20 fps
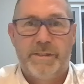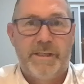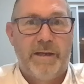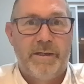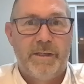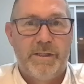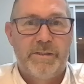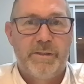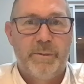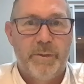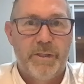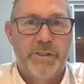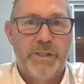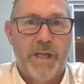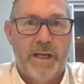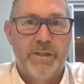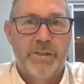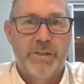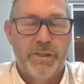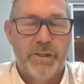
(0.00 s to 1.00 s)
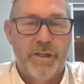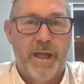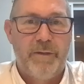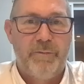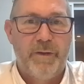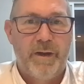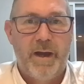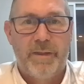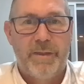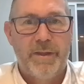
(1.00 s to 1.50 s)
understanding some of the challenges that
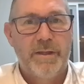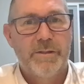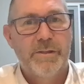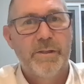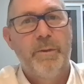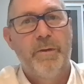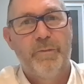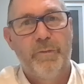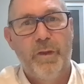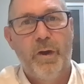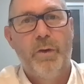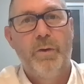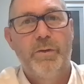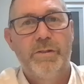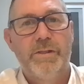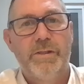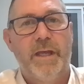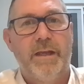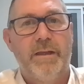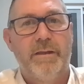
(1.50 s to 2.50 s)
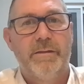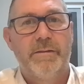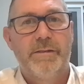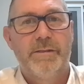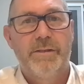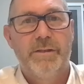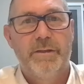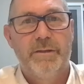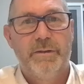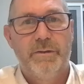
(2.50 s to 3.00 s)
they face. I think some of those
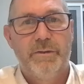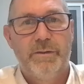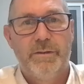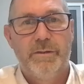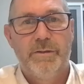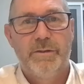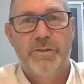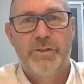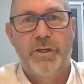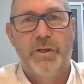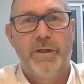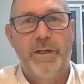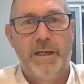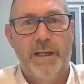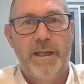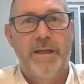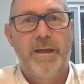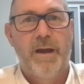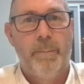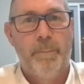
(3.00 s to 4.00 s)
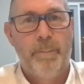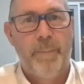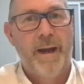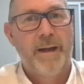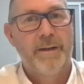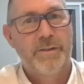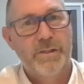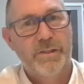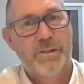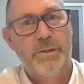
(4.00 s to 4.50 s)
things certainly
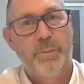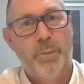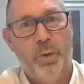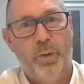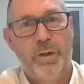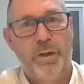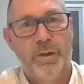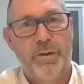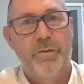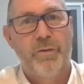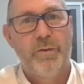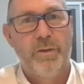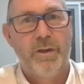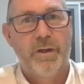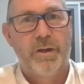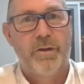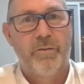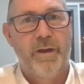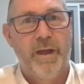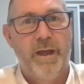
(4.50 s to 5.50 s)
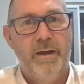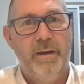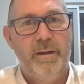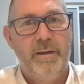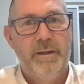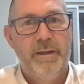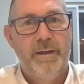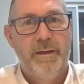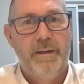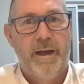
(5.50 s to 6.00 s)
come back to support you through your
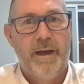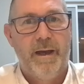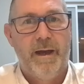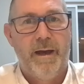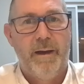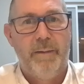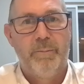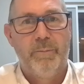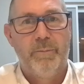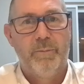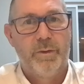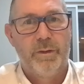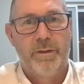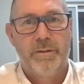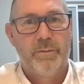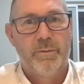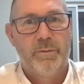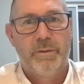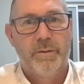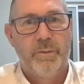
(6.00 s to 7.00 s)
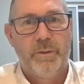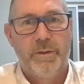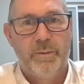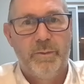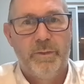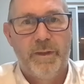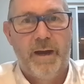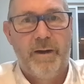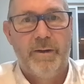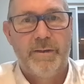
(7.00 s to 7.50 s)
career, um, with,
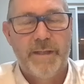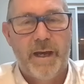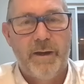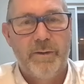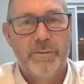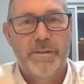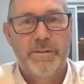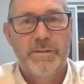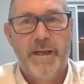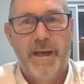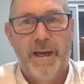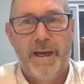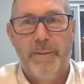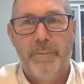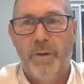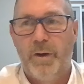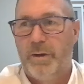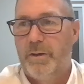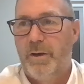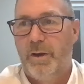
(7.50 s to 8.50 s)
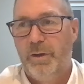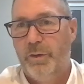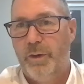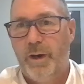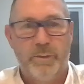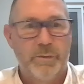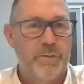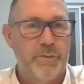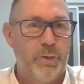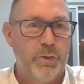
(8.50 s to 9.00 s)
with, without a doubt. Um, I,
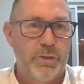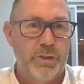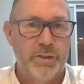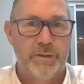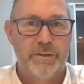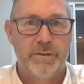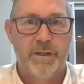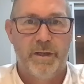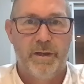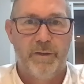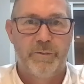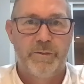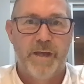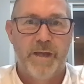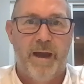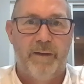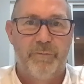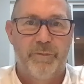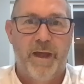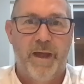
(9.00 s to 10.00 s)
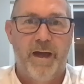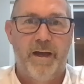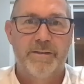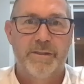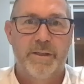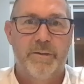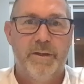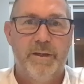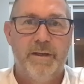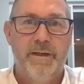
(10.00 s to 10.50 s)
look, I was fortunate enough to have
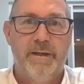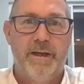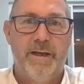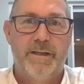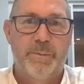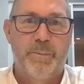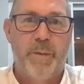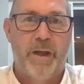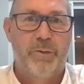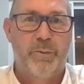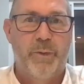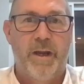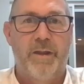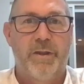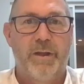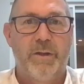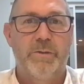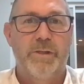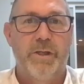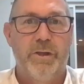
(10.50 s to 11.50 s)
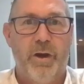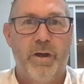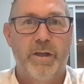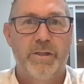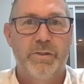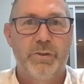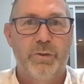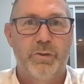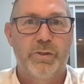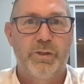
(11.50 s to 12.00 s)
that as a as a pathway, and I think it was a
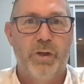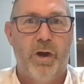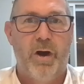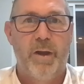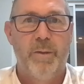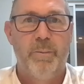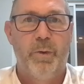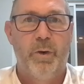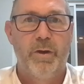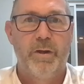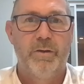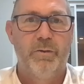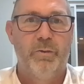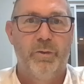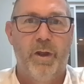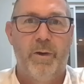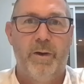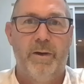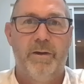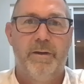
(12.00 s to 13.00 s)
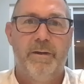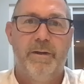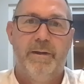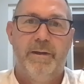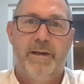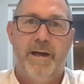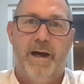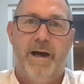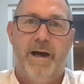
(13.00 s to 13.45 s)
nice sort of starting point, although I,